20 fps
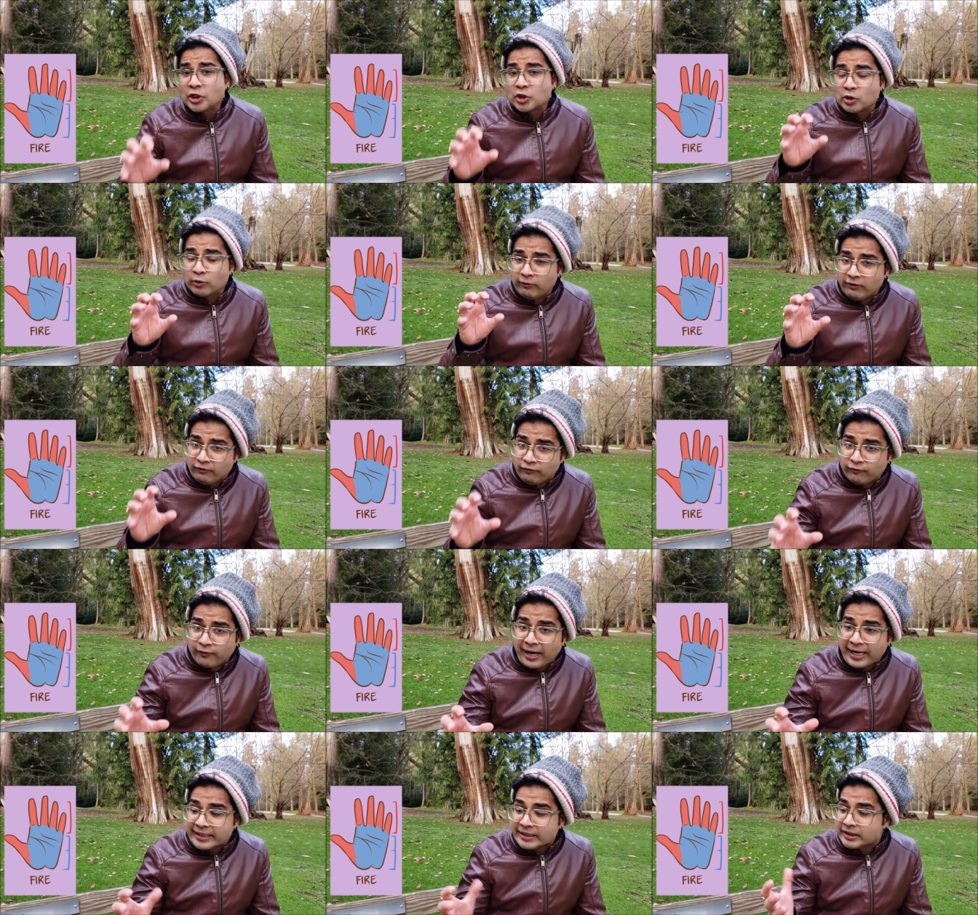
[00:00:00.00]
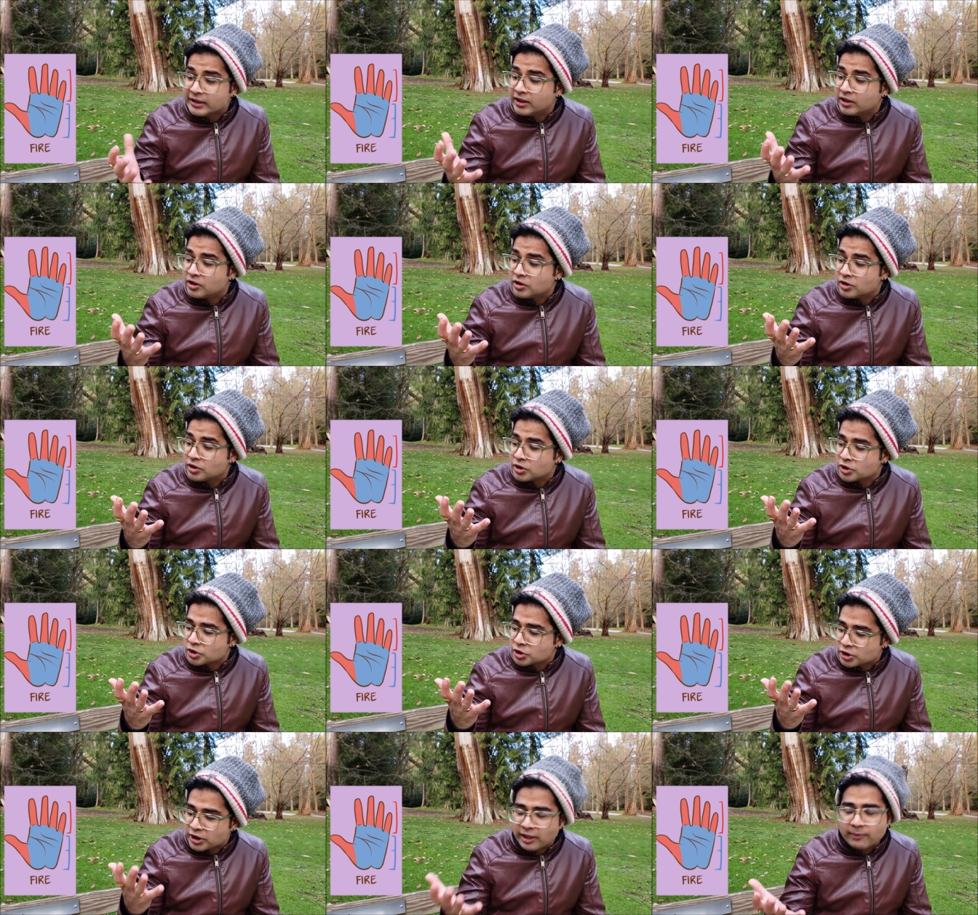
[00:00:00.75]
you will find the
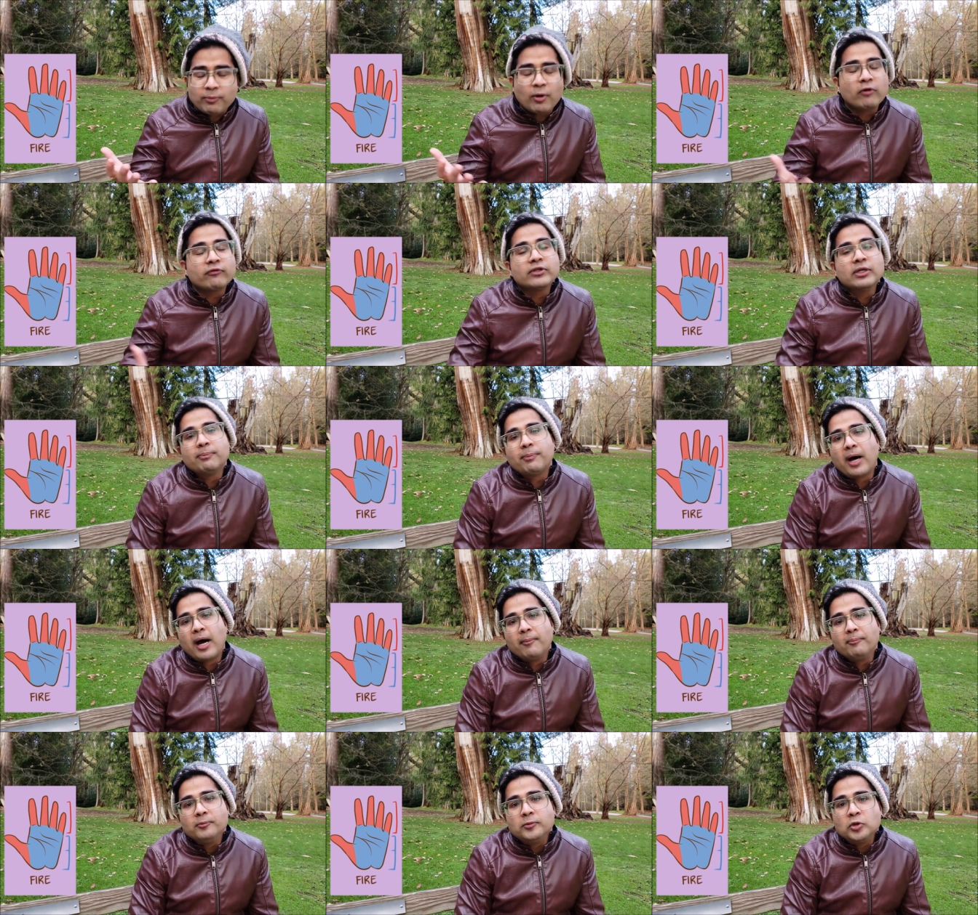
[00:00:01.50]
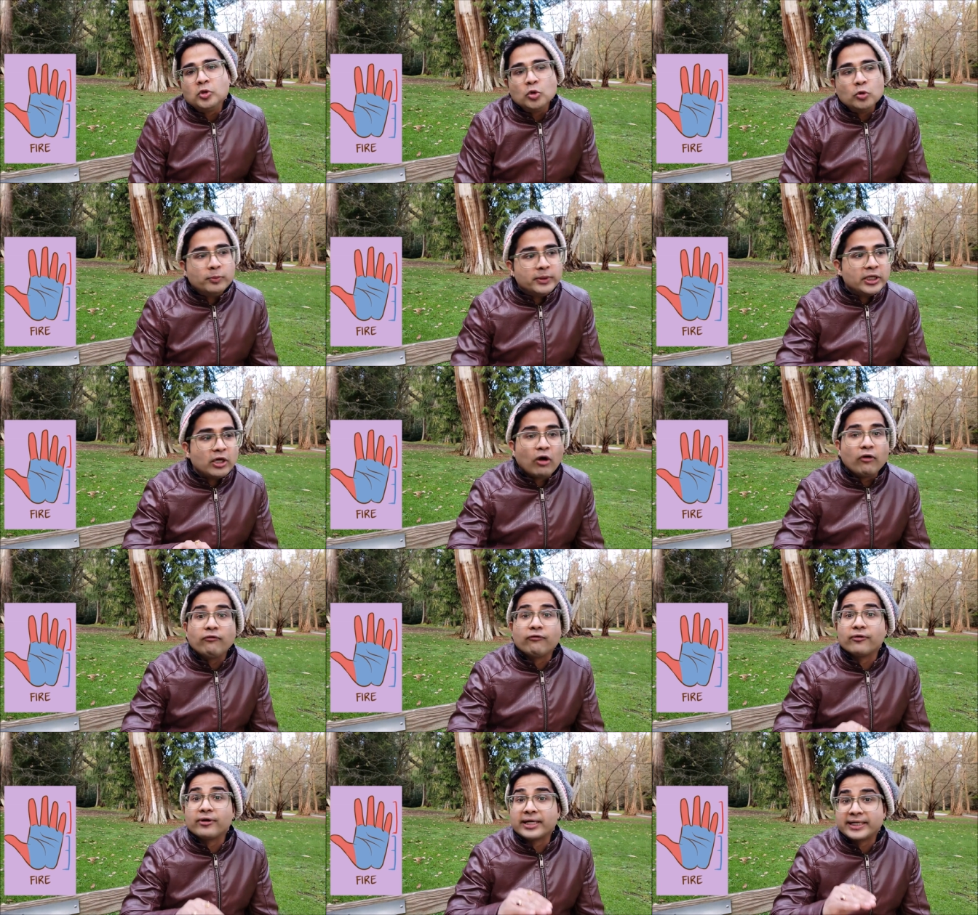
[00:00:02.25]
shape of the palm to be
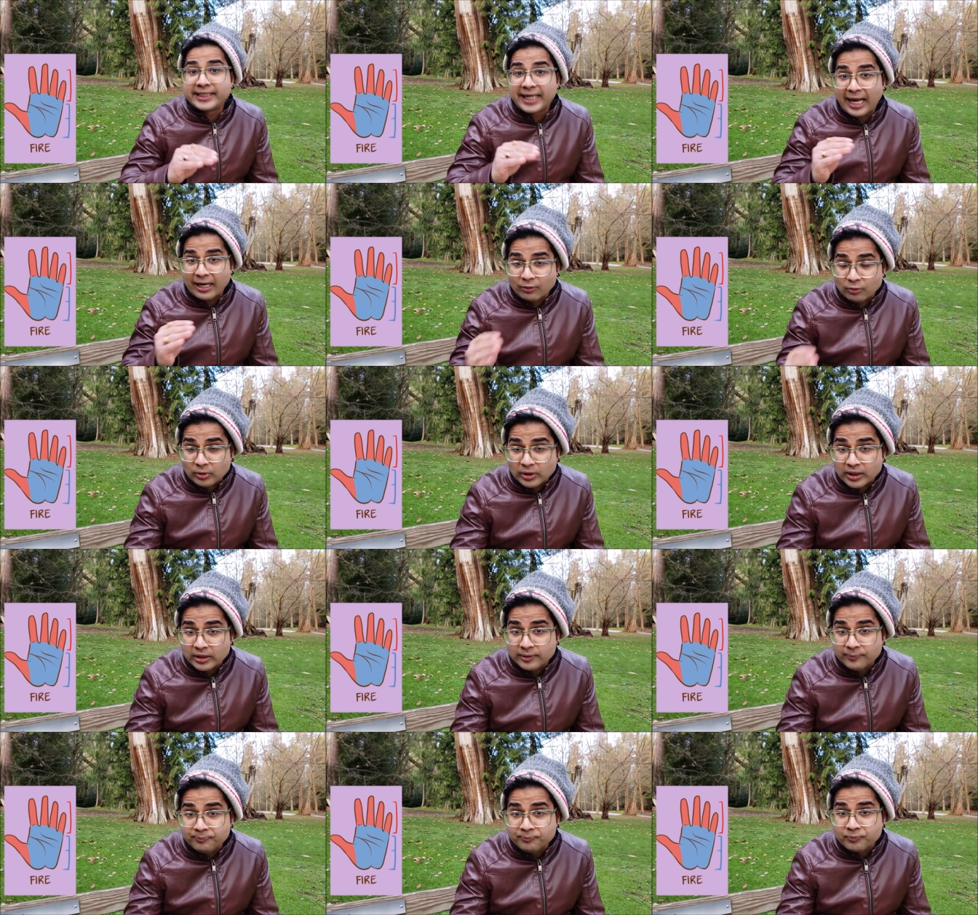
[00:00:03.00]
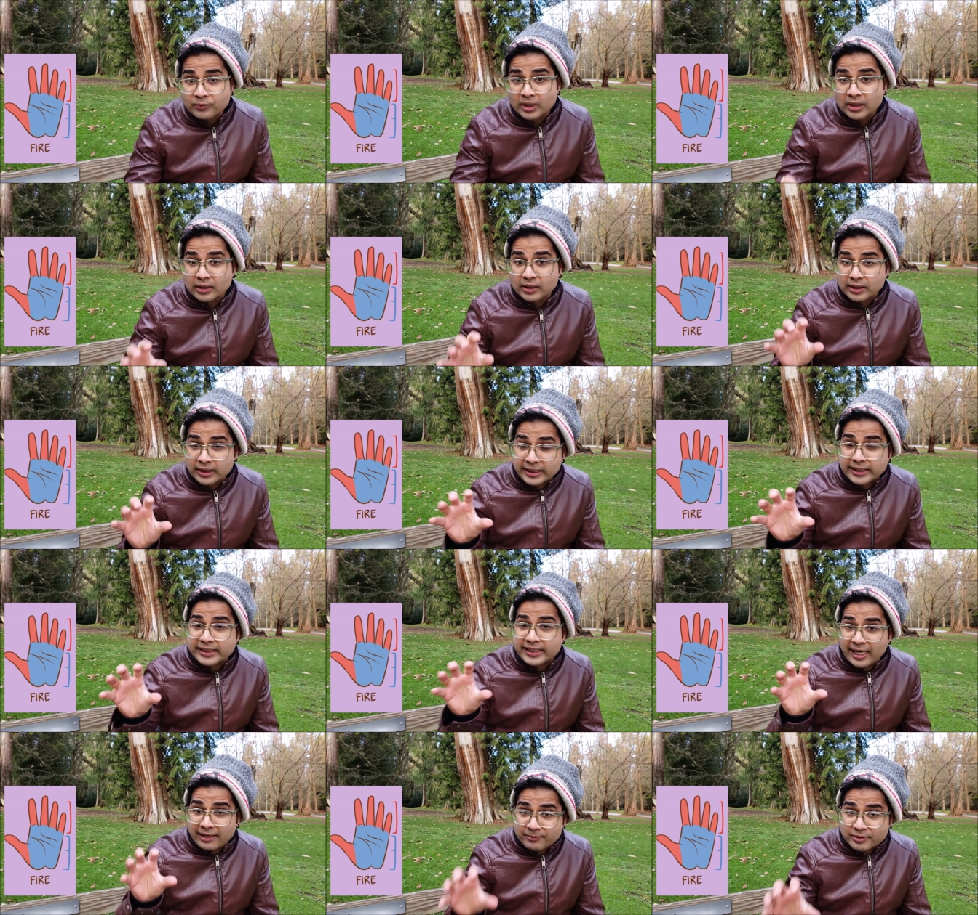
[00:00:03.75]
of rectangular
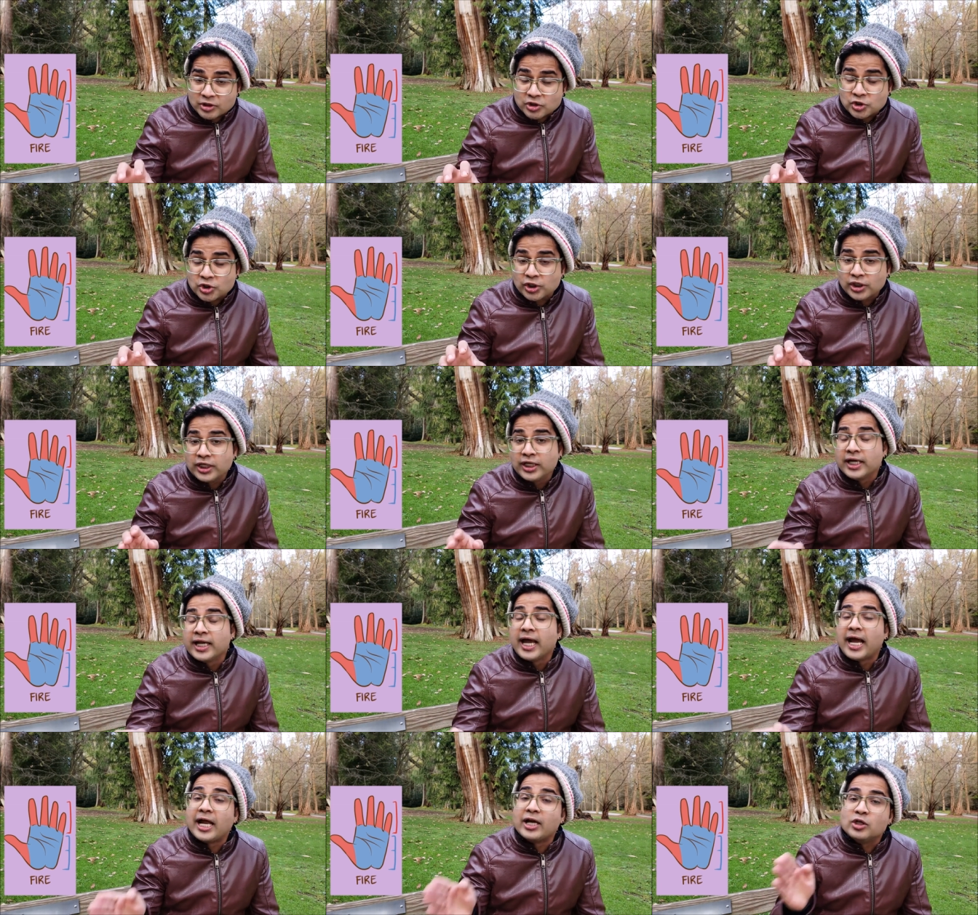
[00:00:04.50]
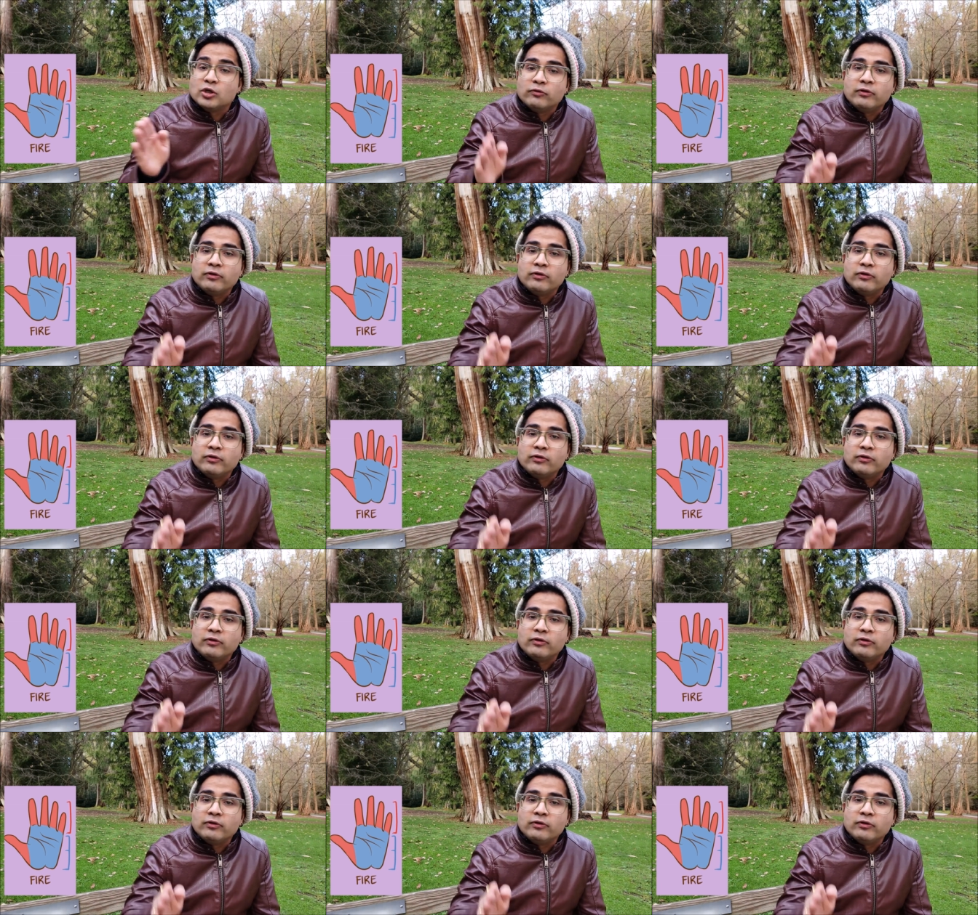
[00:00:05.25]
in dimension, and